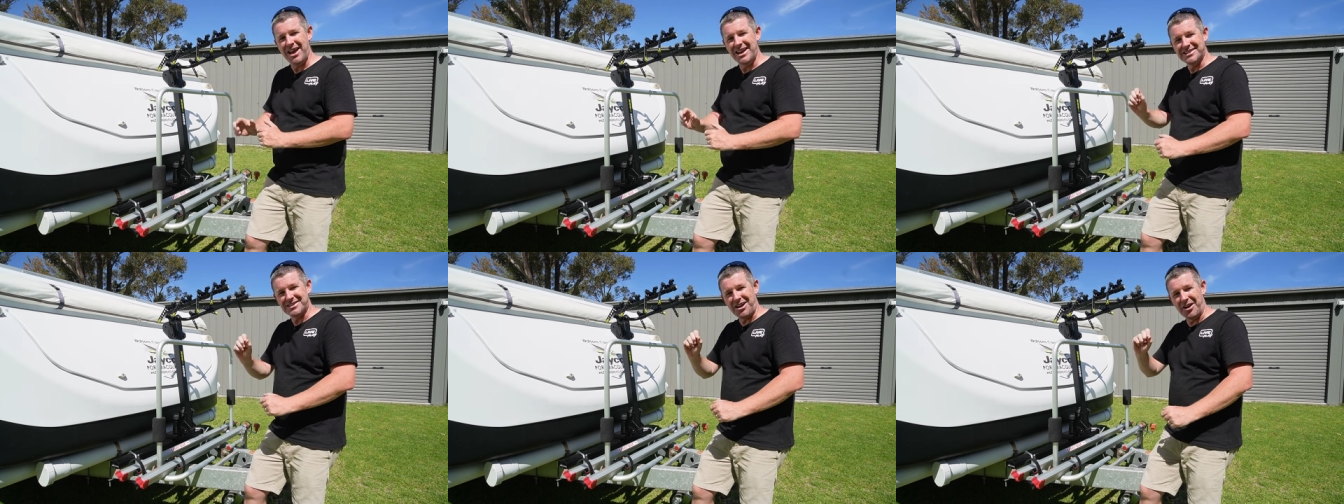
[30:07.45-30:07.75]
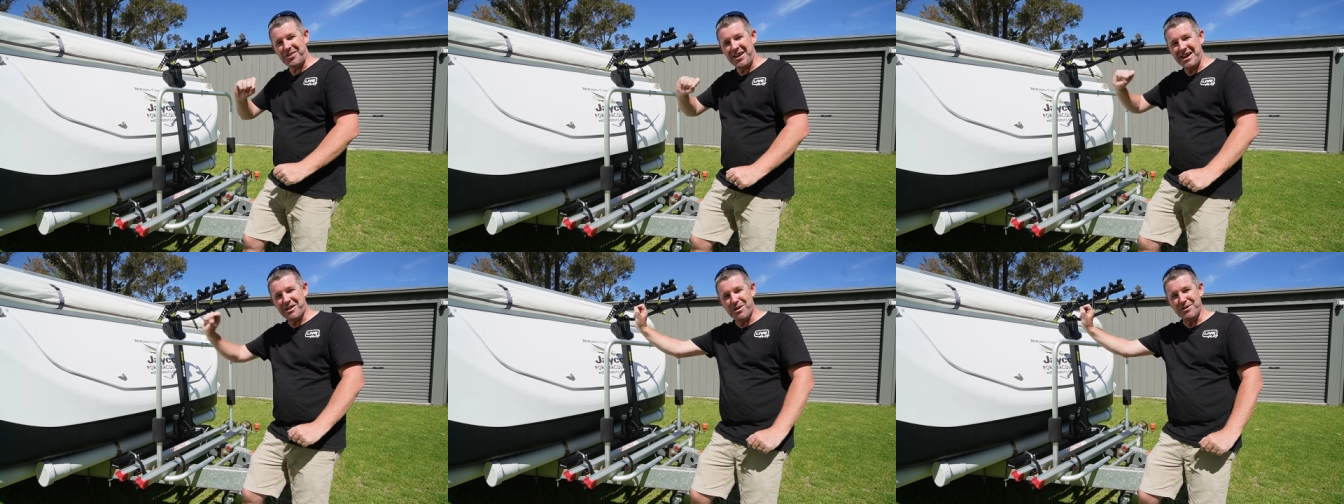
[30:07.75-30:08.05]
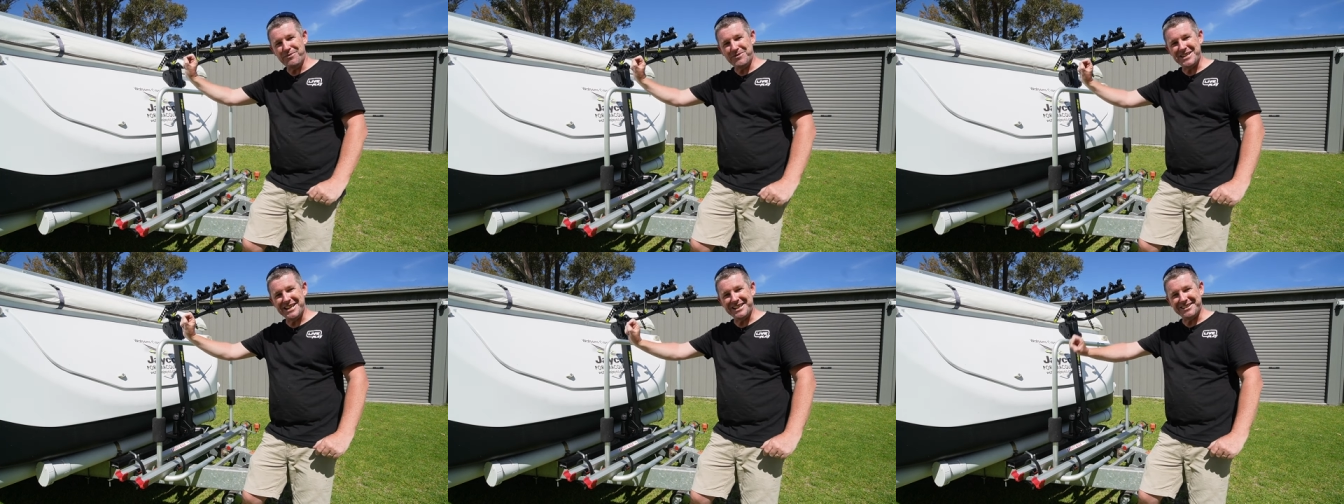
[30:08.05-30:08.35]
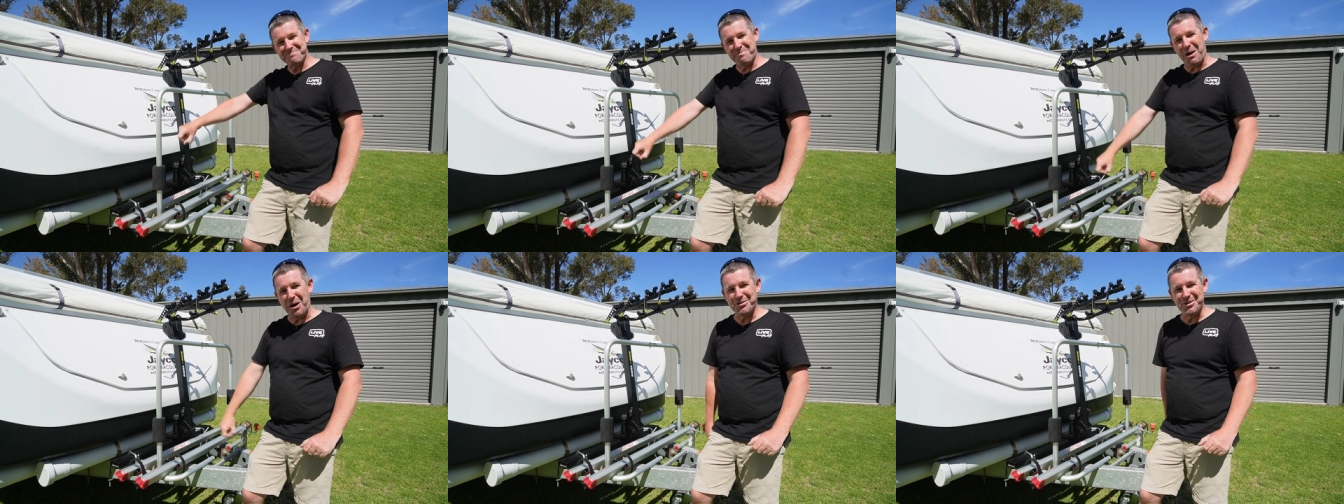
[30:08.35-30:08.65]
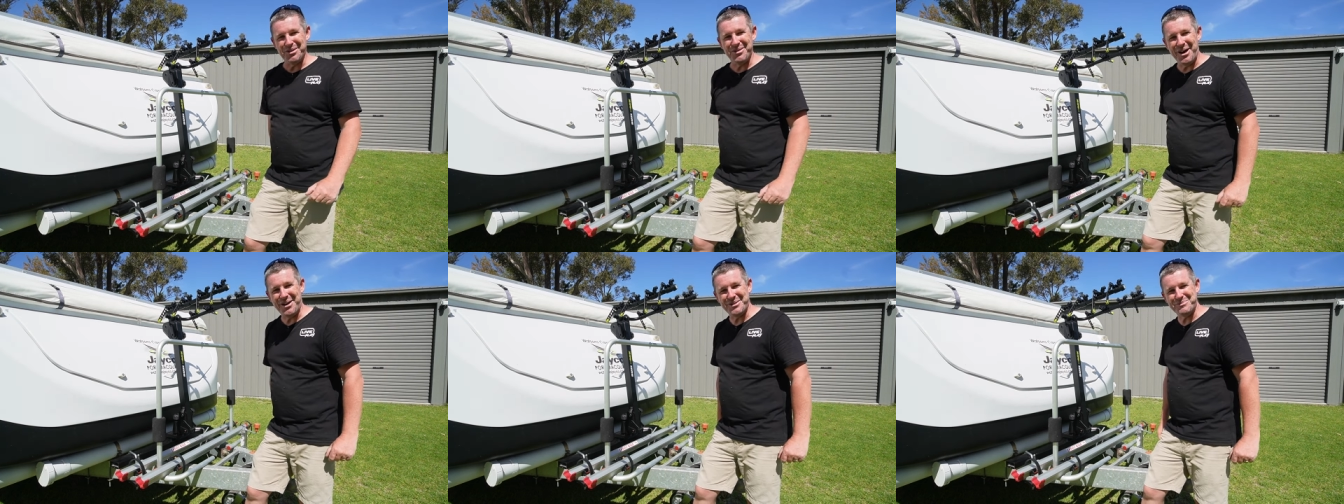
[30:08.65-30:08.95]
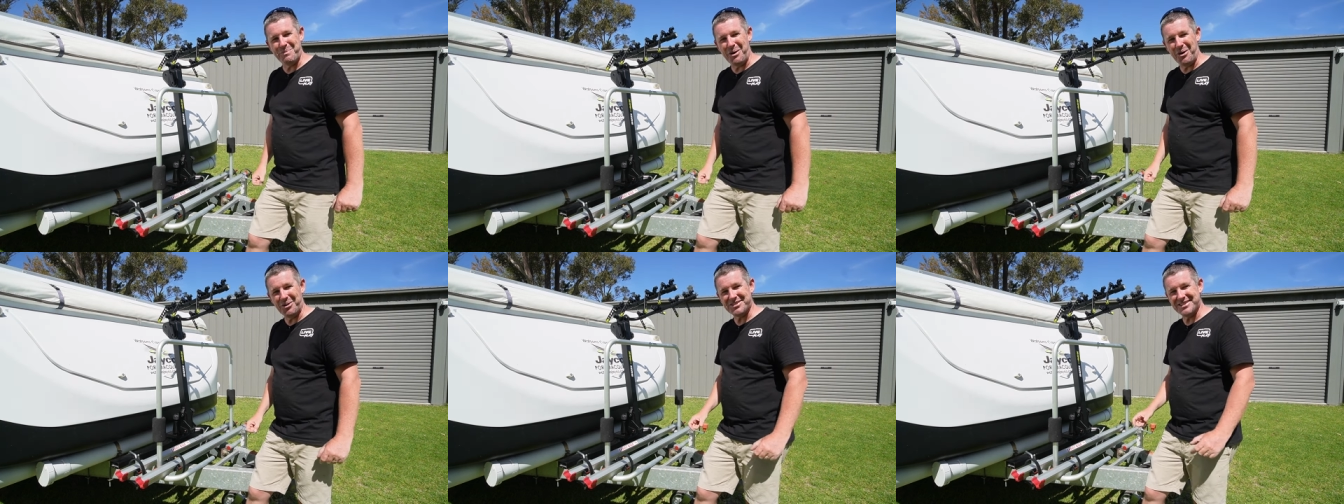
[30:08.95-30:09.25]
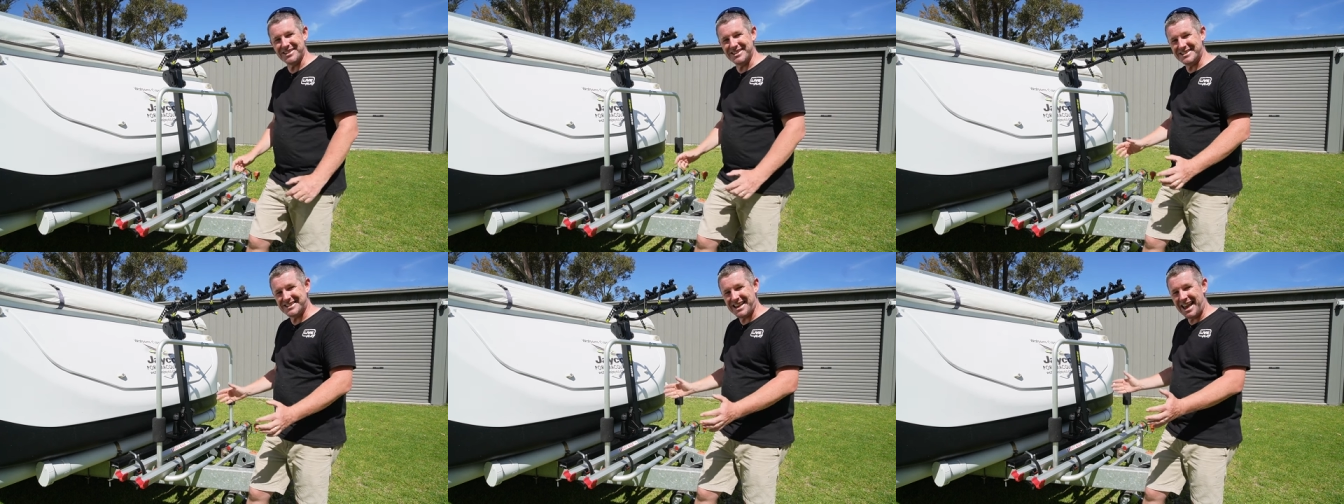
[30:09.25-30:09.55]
So I think we've ticked both of those boxes,